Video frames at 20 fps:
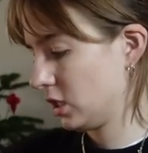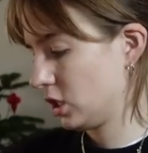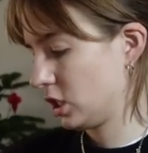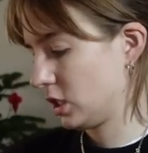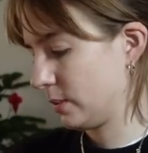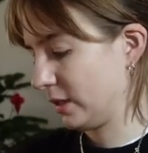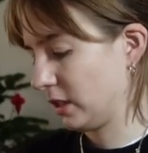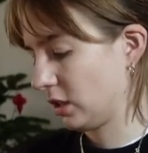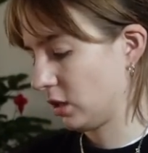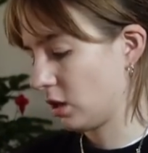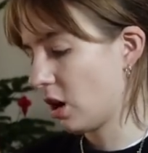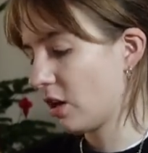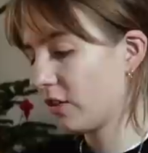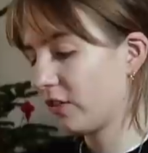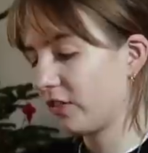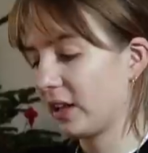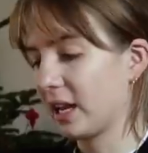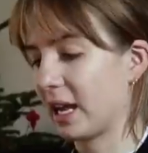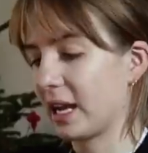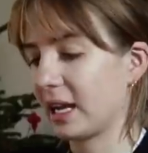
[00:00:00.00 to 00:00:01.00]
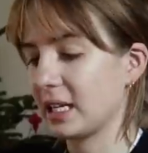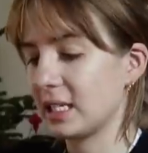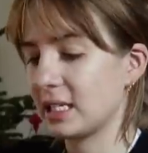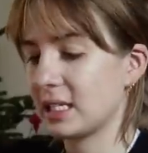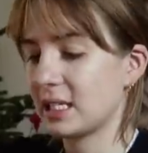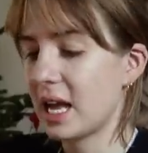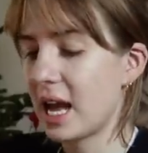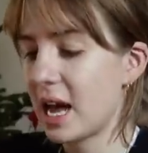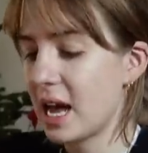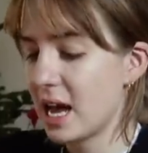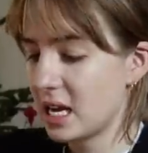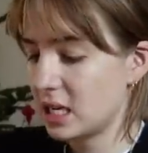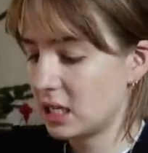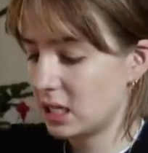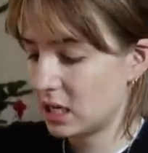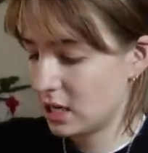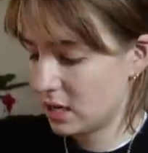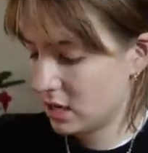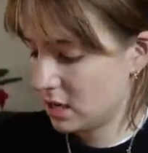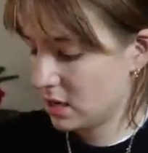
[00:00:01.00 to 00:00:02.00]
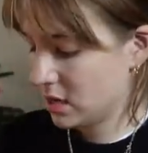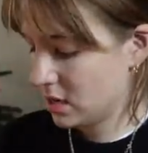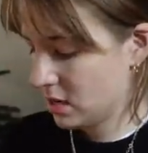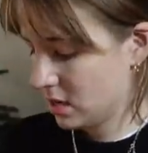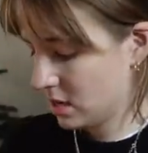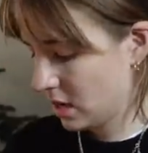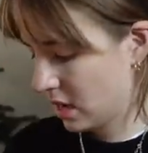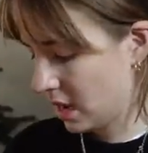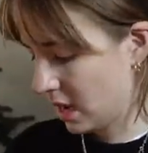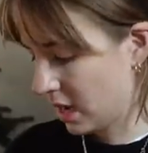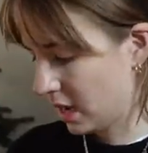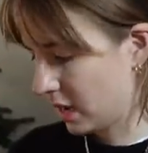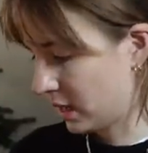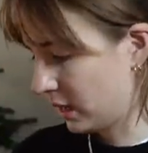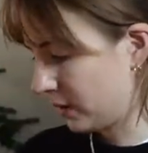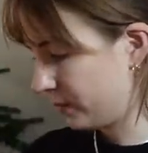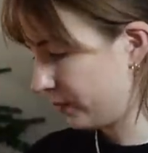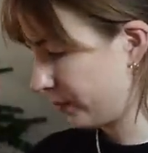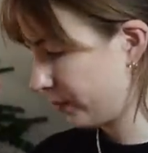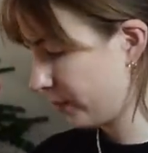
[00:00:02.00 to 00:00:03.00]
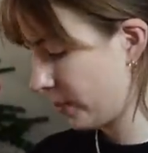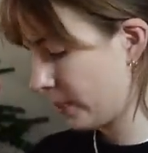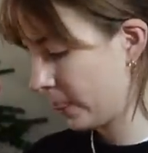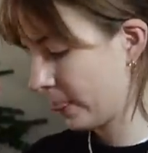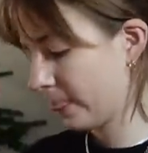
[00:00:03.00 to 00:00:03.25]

just love coffee, like I said. I'm